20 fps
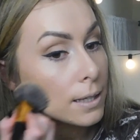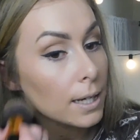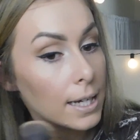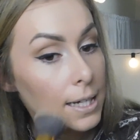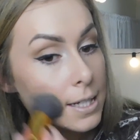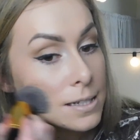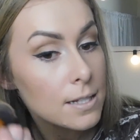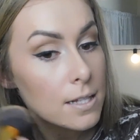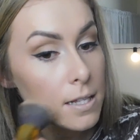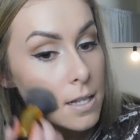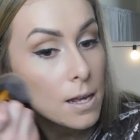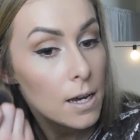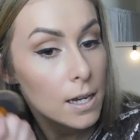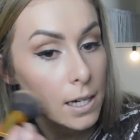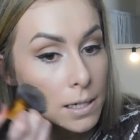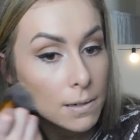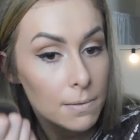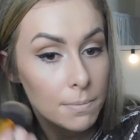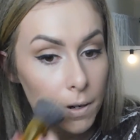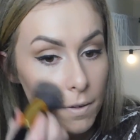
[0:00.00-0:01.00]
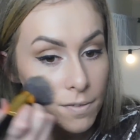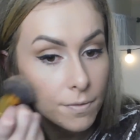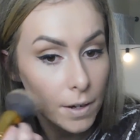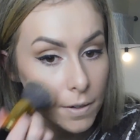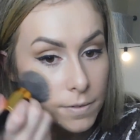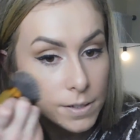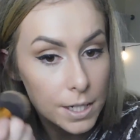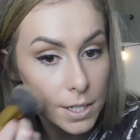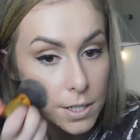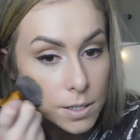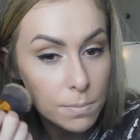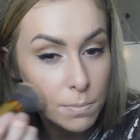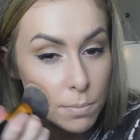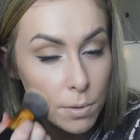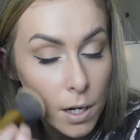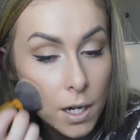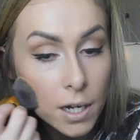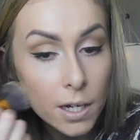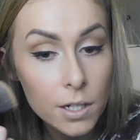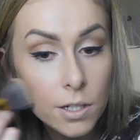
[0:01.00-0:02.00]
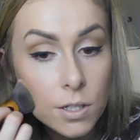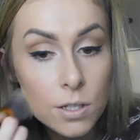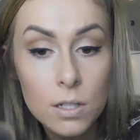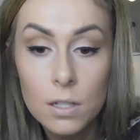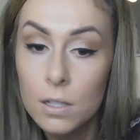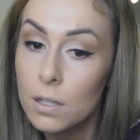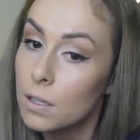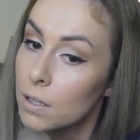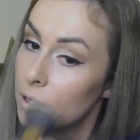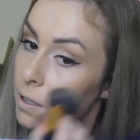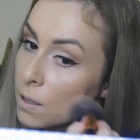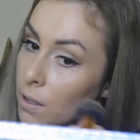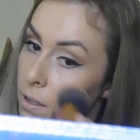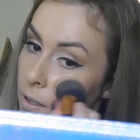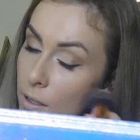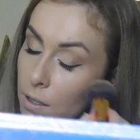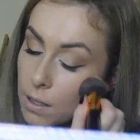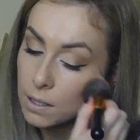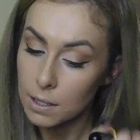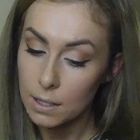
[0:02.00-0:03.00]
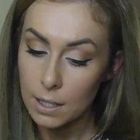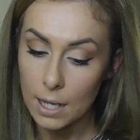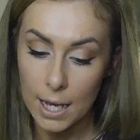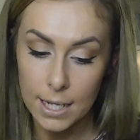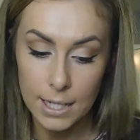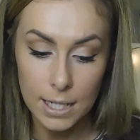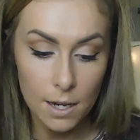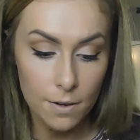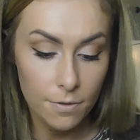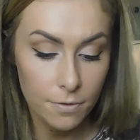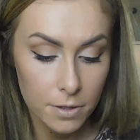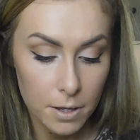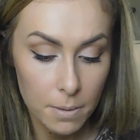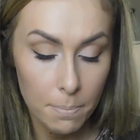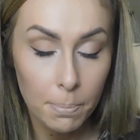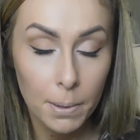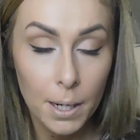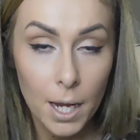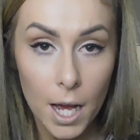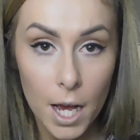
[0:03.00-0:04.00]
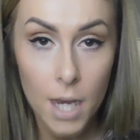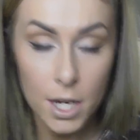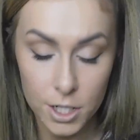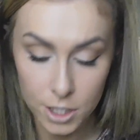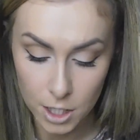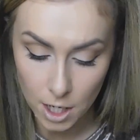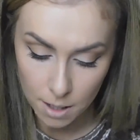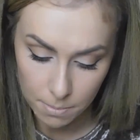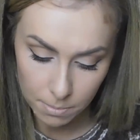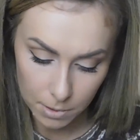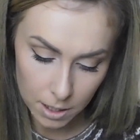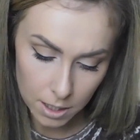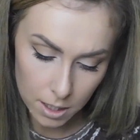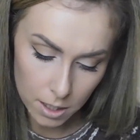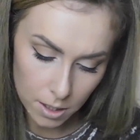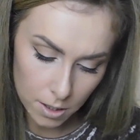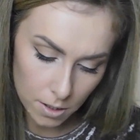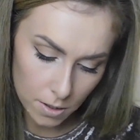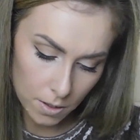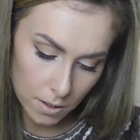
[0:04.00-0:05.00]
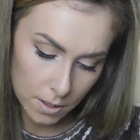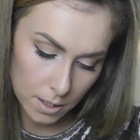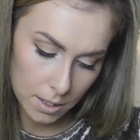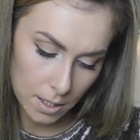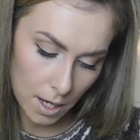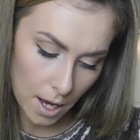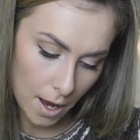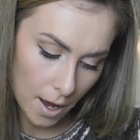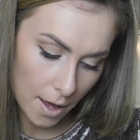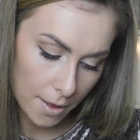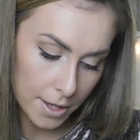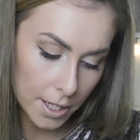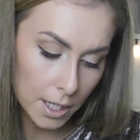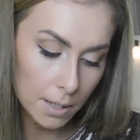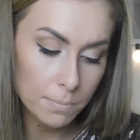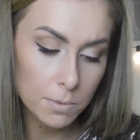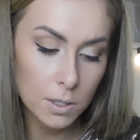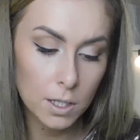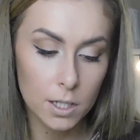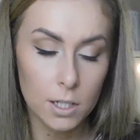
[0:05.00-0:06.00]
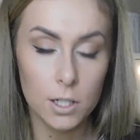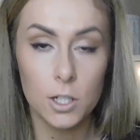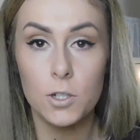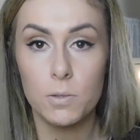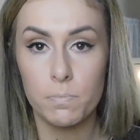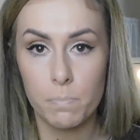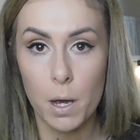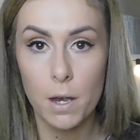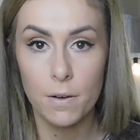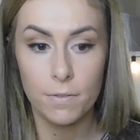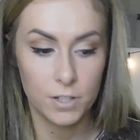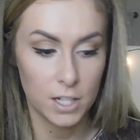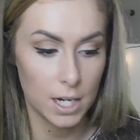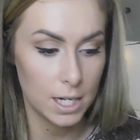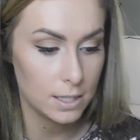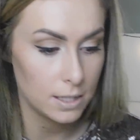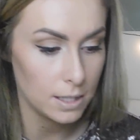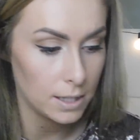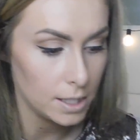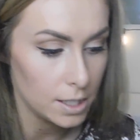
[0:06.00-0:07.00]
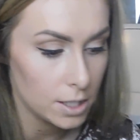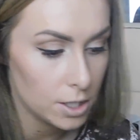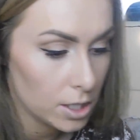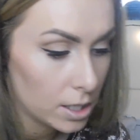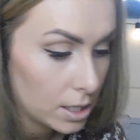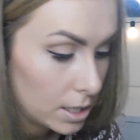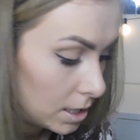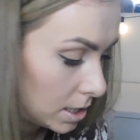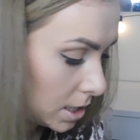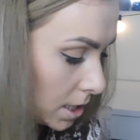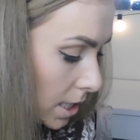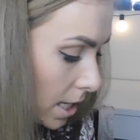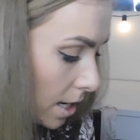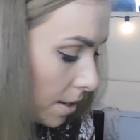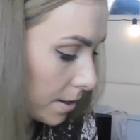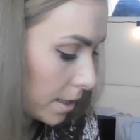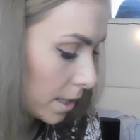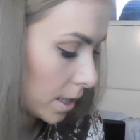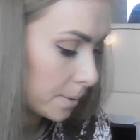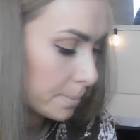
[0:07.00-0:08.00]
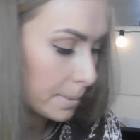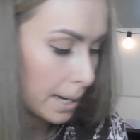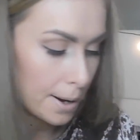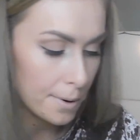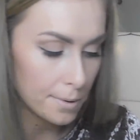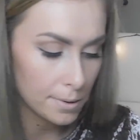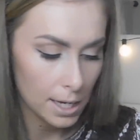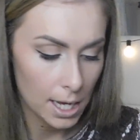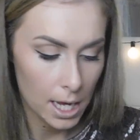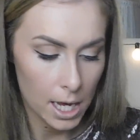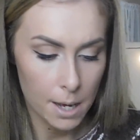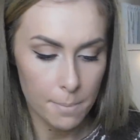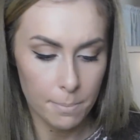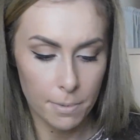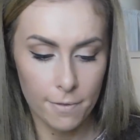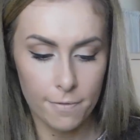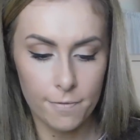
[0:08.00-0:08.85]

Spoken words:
that in slightly with my foundation brush. And now for the blush, I think I'm going to use both shades in this just to see how they come out. But